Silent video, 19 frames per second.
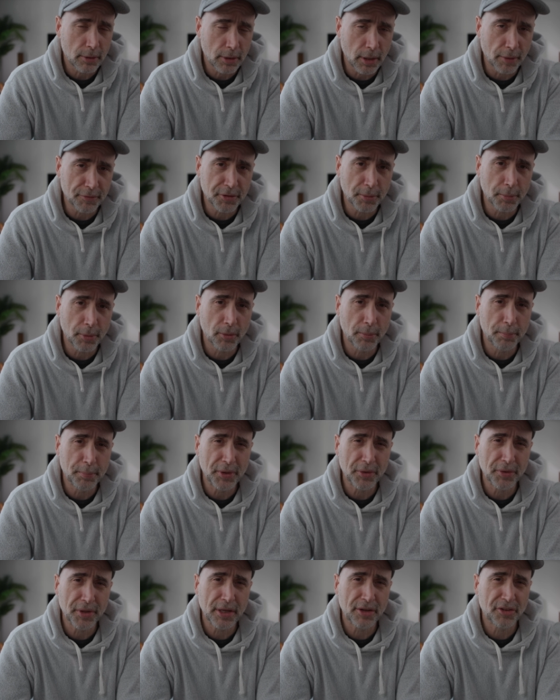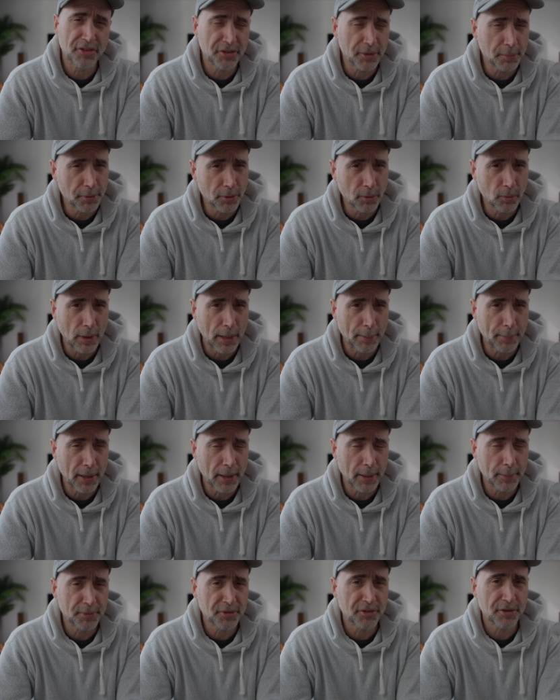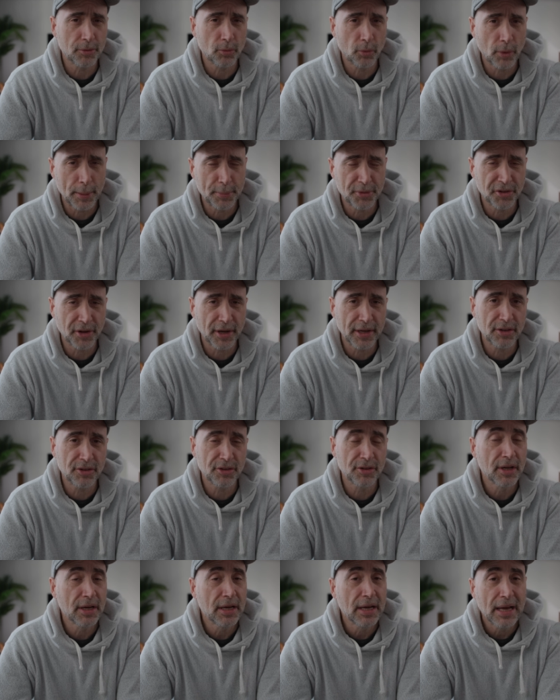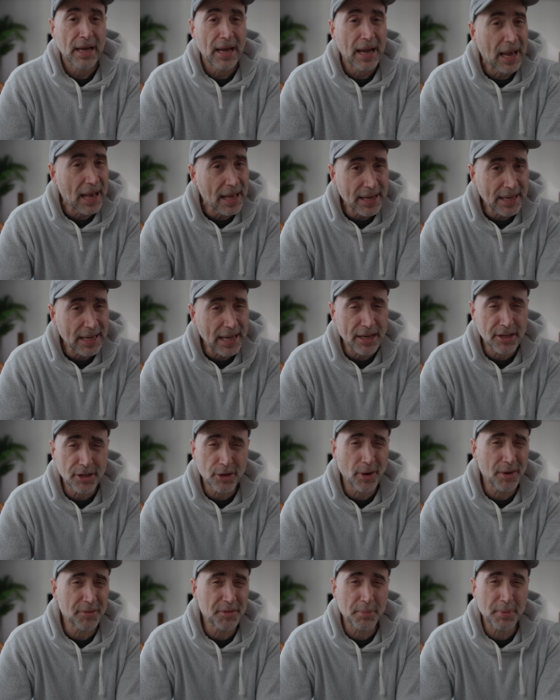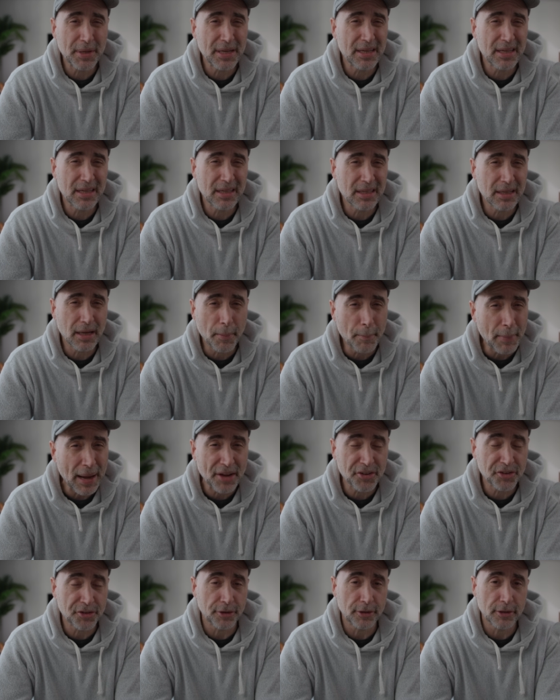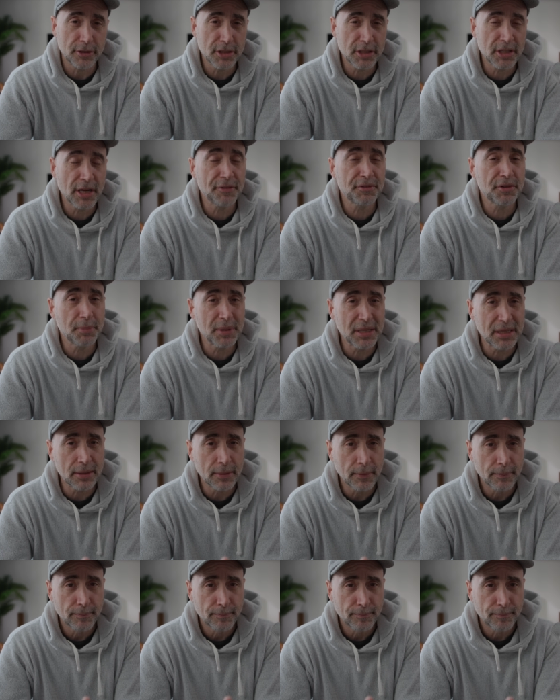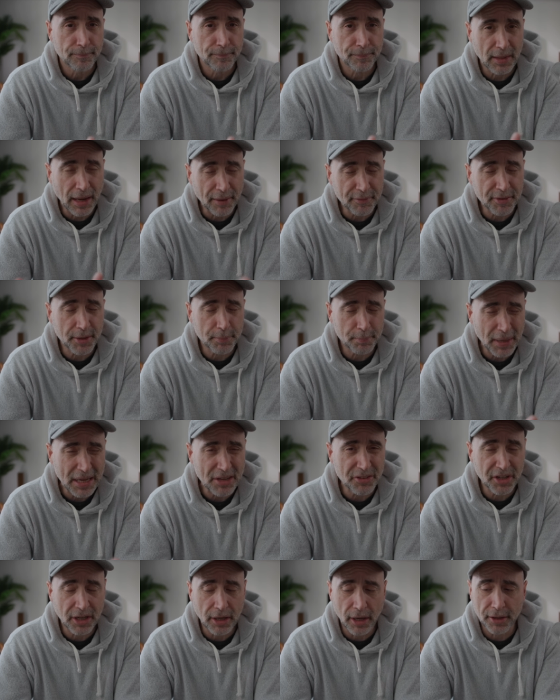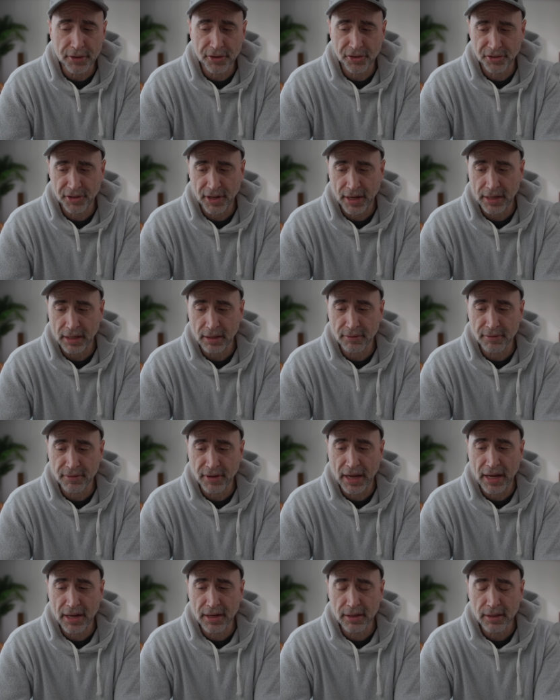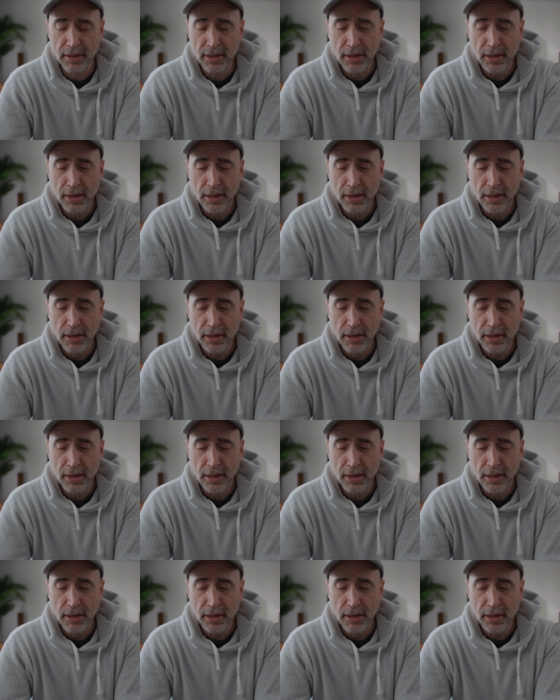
comfortable building simple web apps and websites, and again, you don't have to be a master. You just have to be have a basic understanding. Then